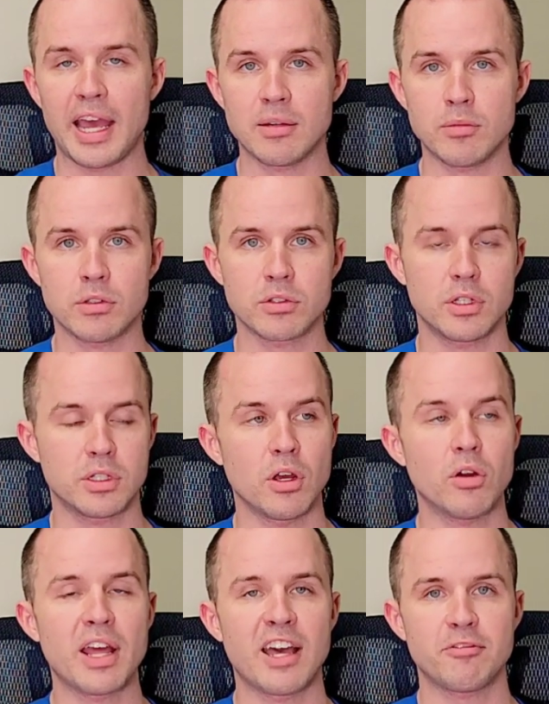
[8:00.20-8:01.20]
animals that
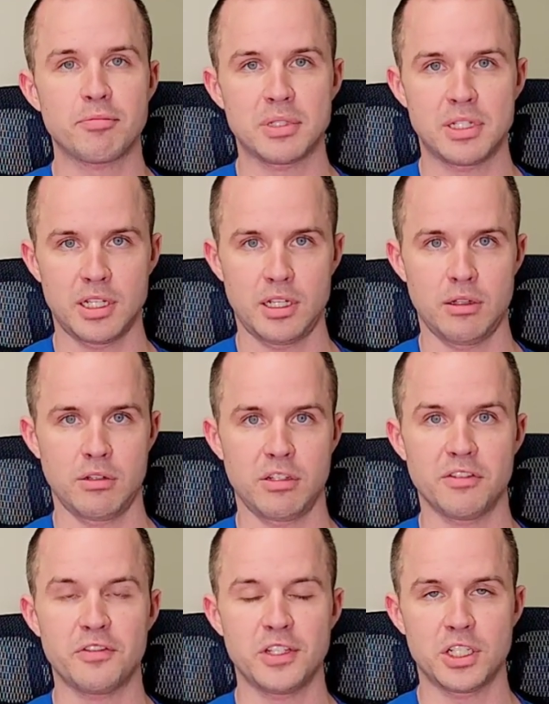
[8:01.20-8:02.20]
don't have particular
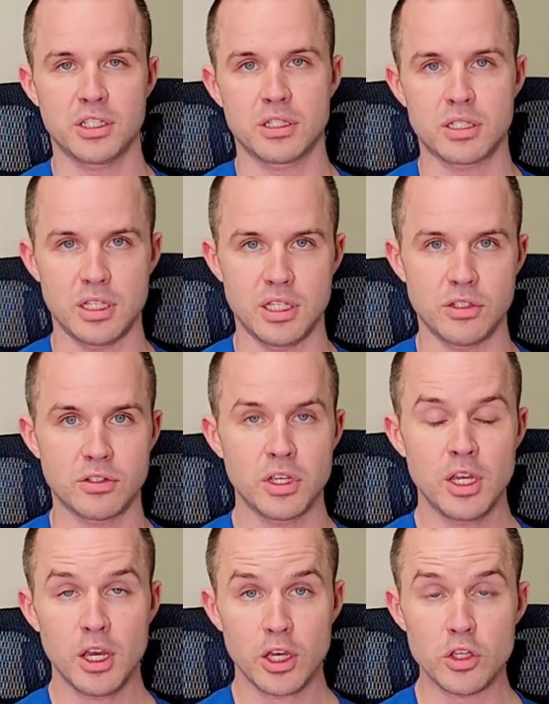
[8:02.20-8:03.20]

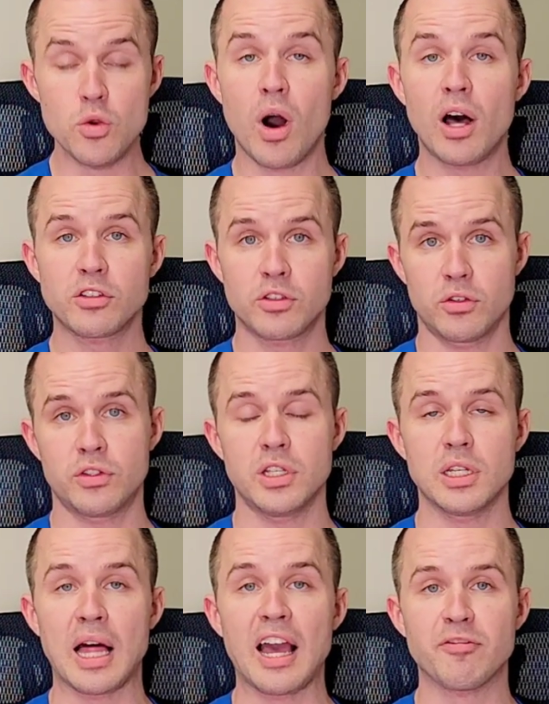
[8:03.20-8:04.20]
deficiencies, you also
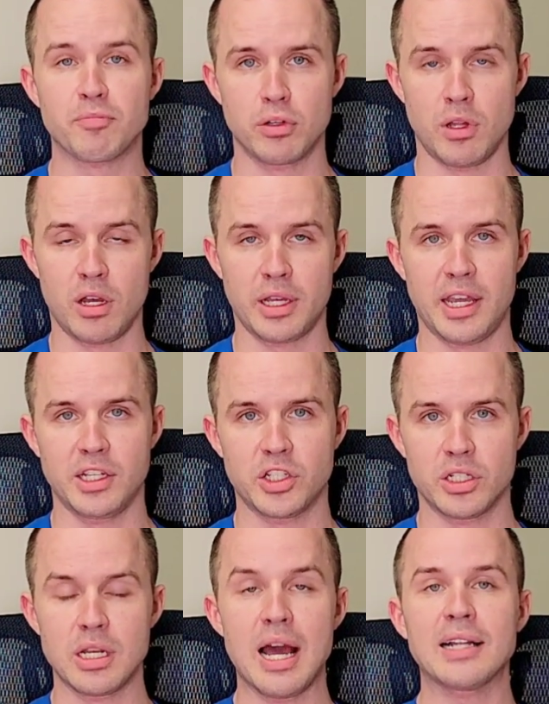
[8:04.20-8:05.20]
see a life
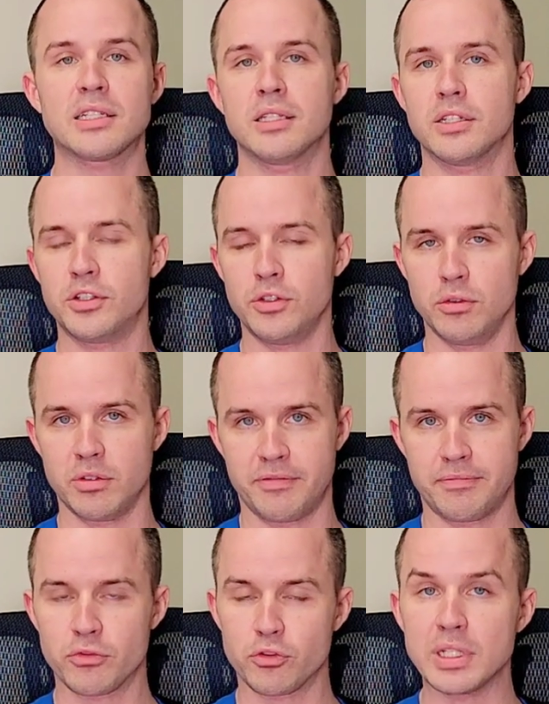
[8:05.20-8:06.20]
prolongation, not to the tune
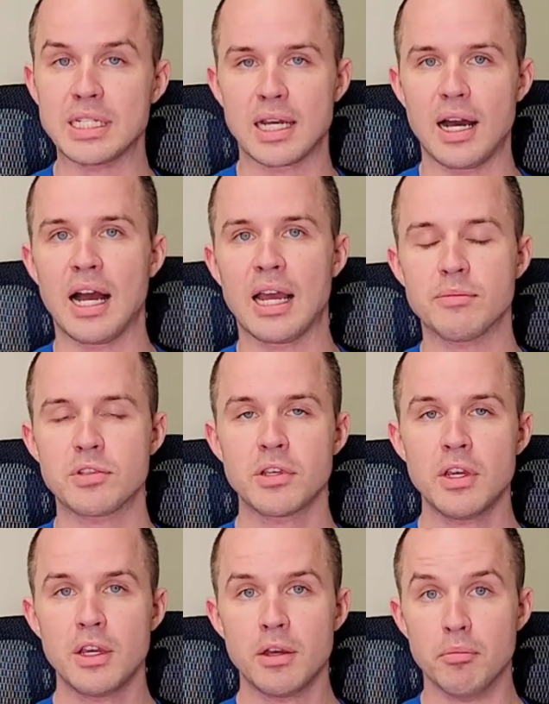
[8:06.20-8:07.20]
of three
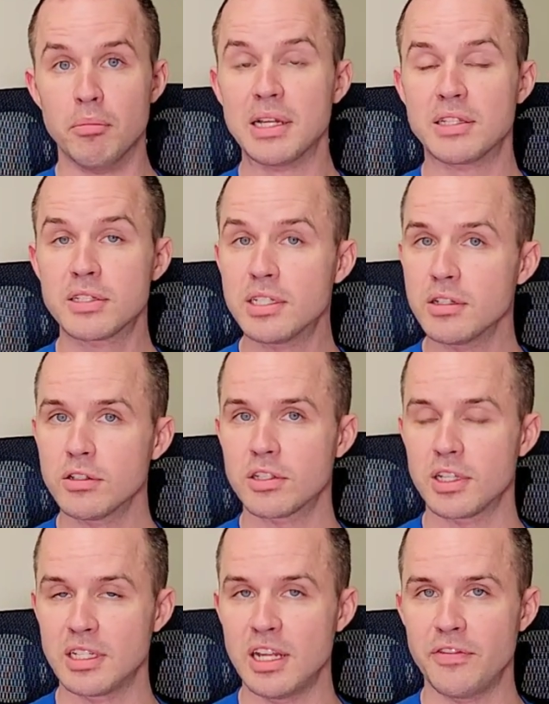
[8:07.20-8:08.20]
times, but still
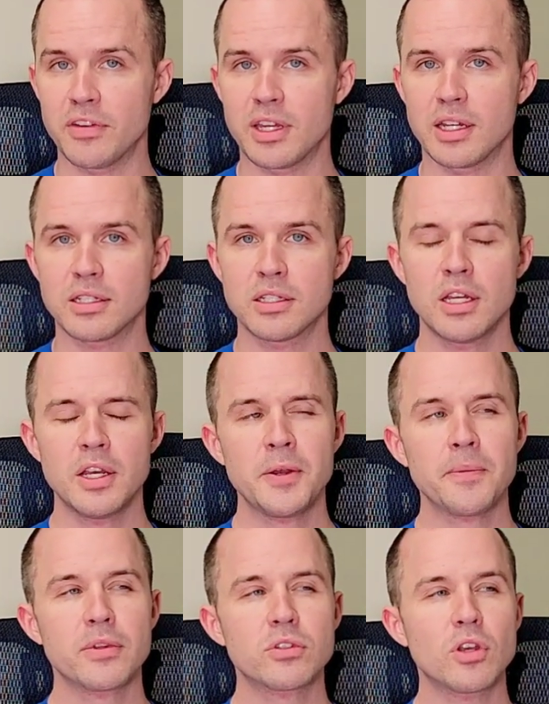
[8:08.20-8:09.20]
significant.
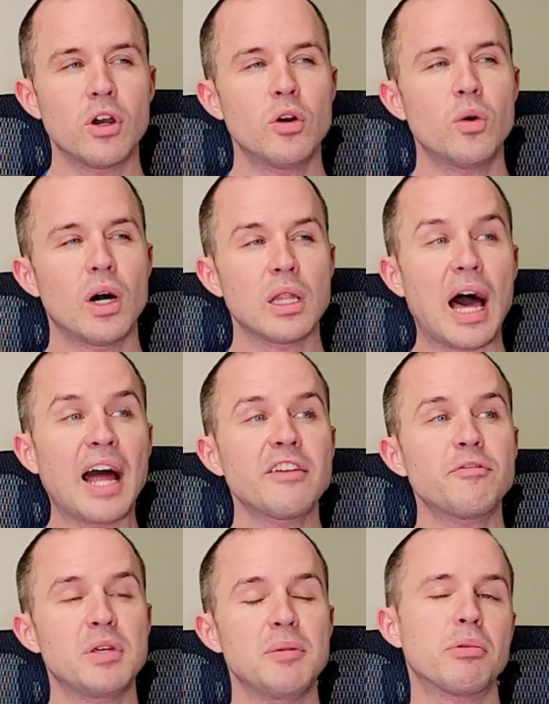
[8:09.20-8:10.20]
So a lot
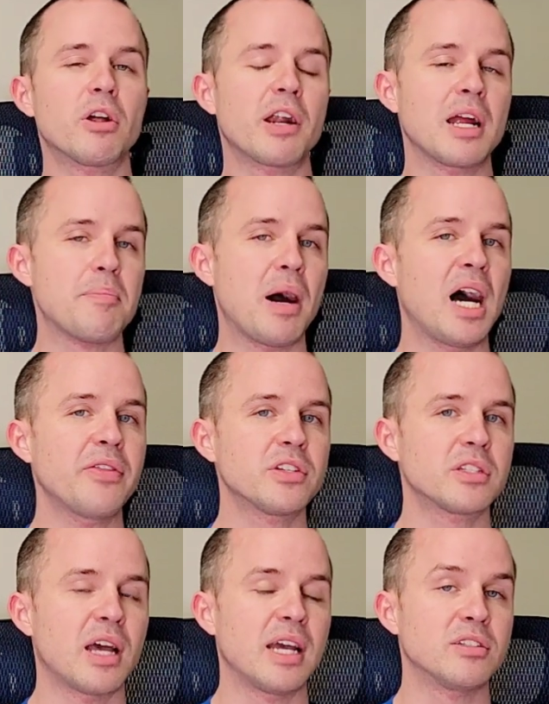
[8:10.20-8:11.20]
of people are
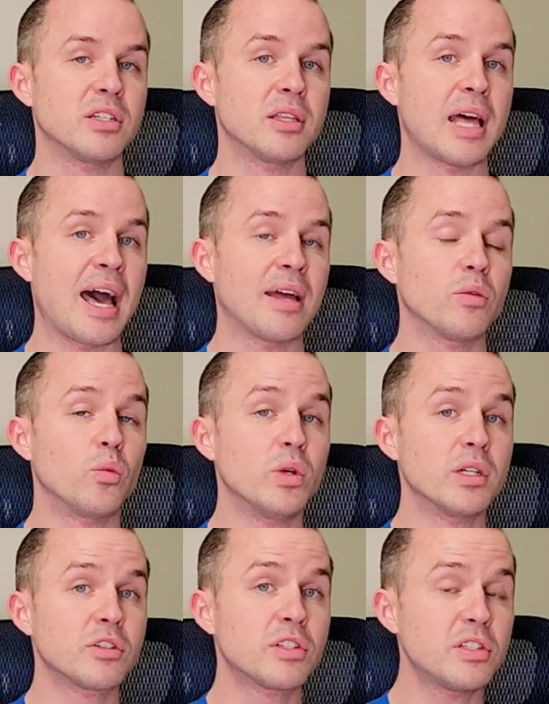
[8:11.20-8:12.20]
hypothesizing that
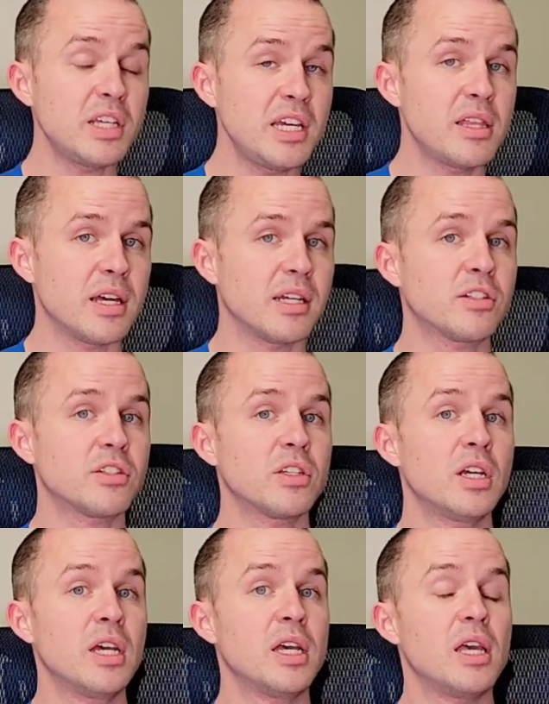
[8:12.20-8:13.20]
we'll see
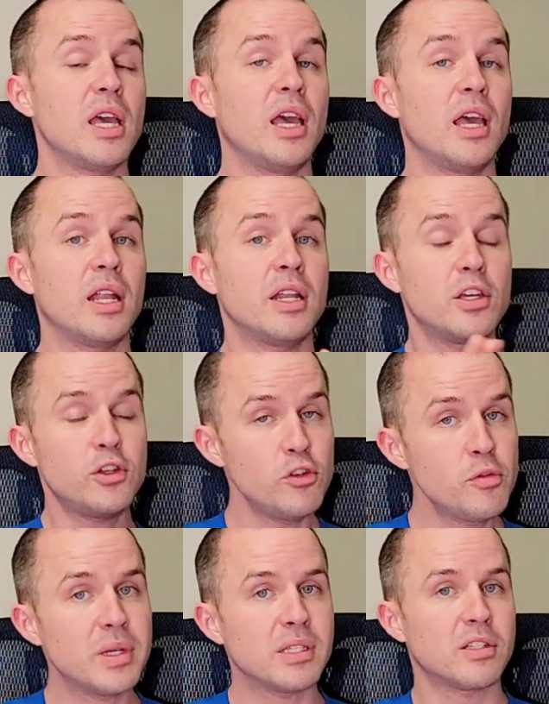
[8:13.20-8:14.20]
this in
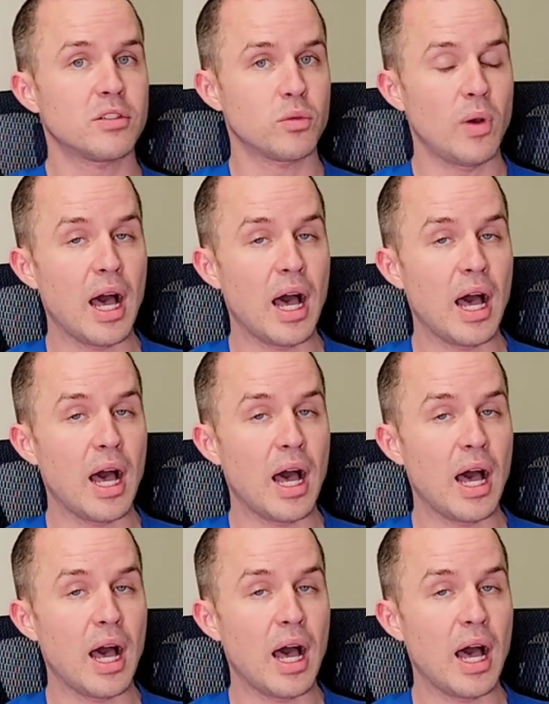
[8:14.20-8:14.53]
humans as